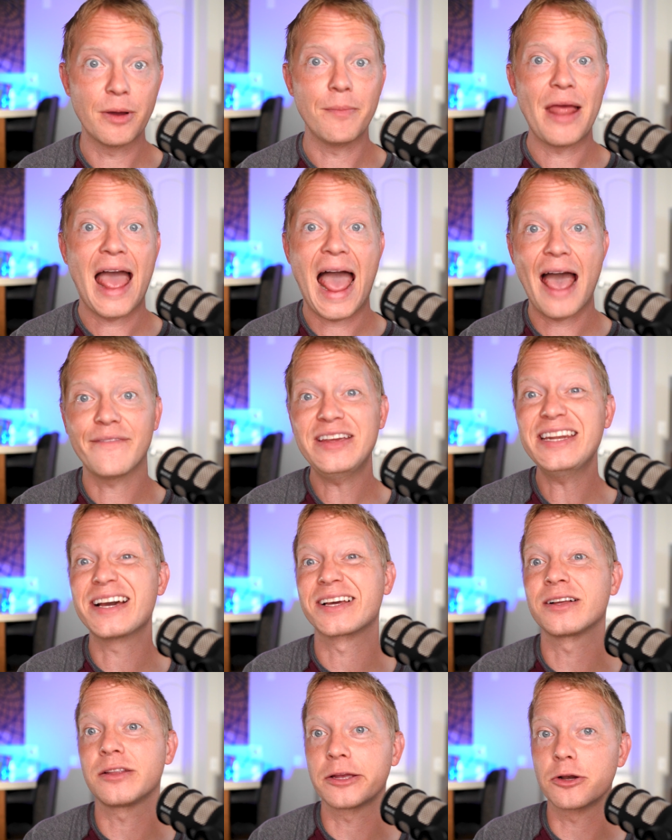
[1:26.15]
but having a
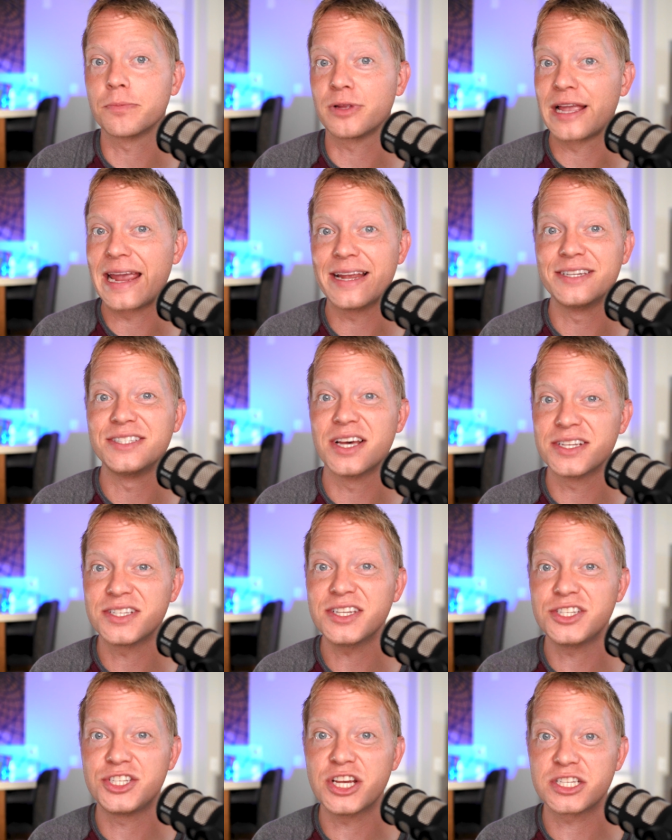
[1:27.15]
clear plan
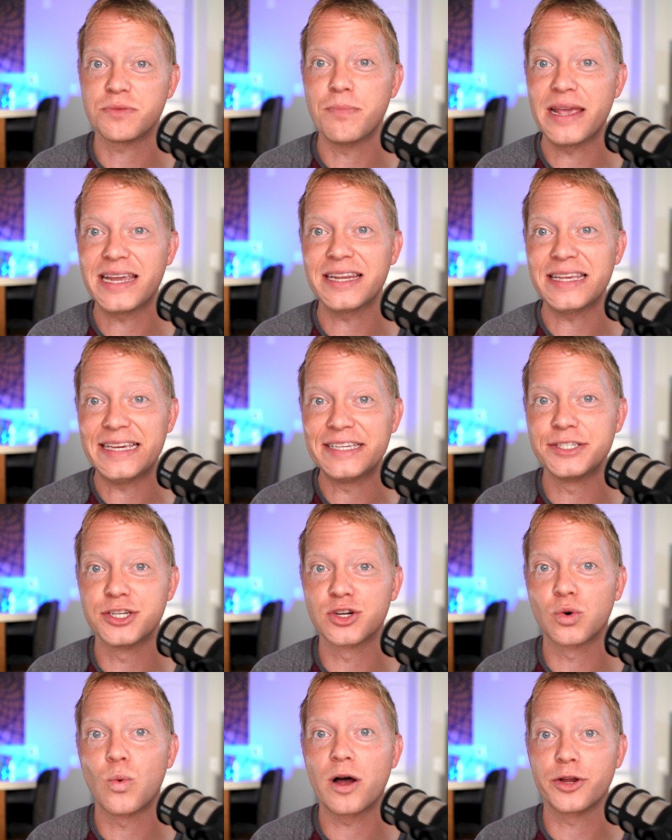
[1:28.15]
doesn't just make it
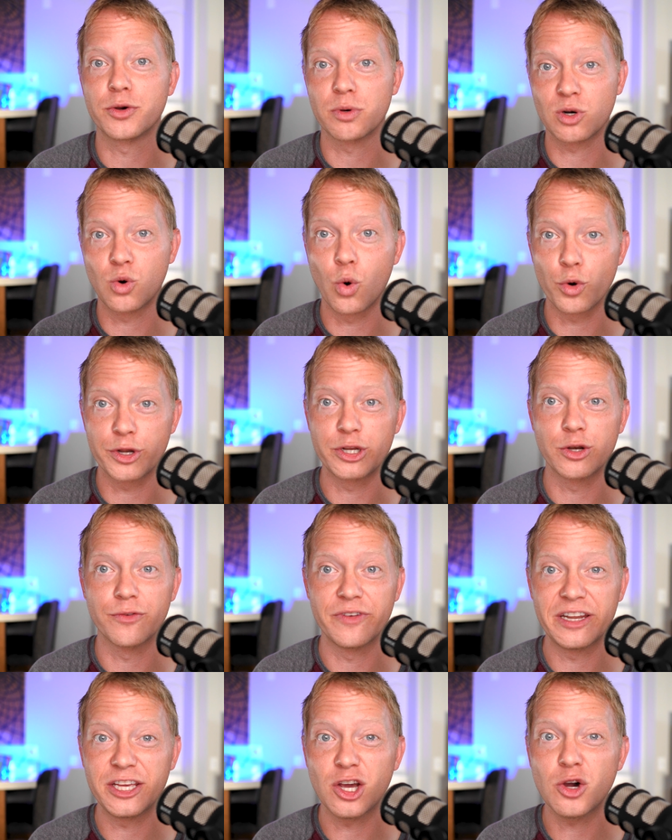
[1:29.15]
easier while you're recording your
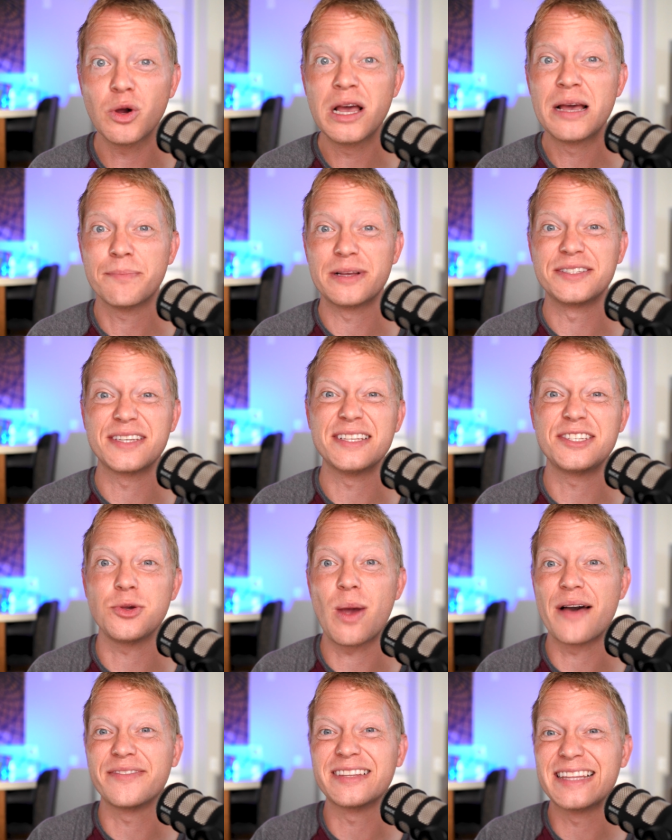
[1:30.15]
video, but since you
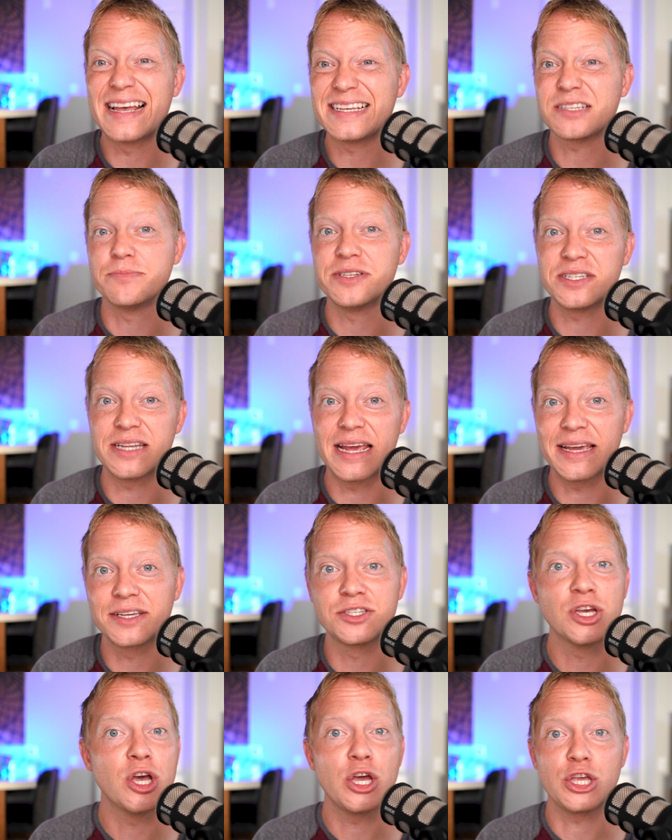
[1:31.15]
have less
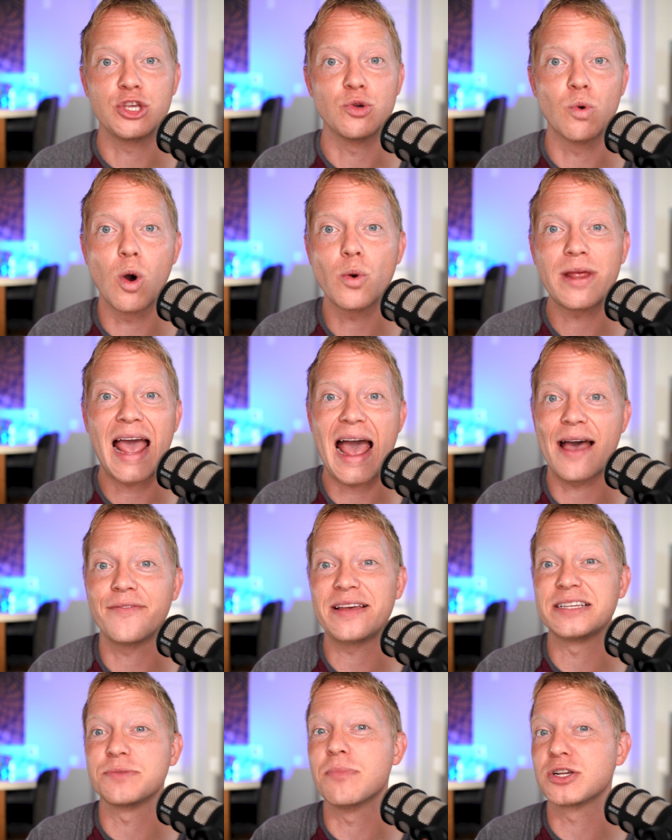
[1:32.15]
mistakes, you won't have
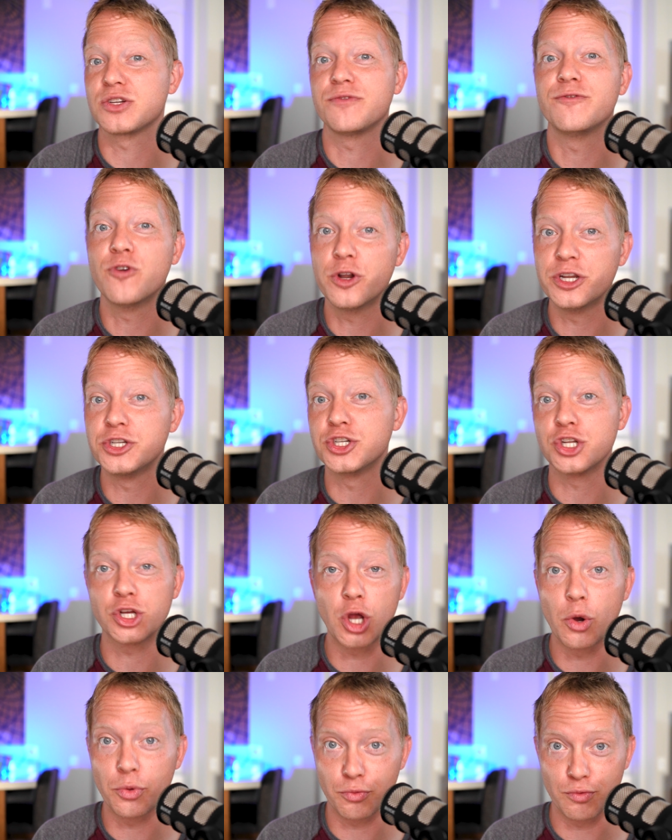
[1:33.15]
as much footage to
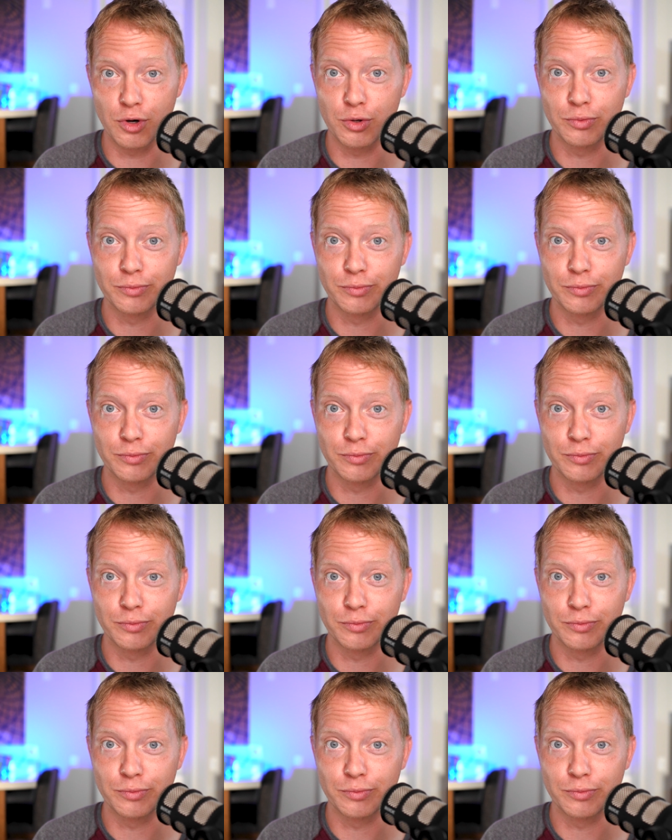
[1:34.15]
go through.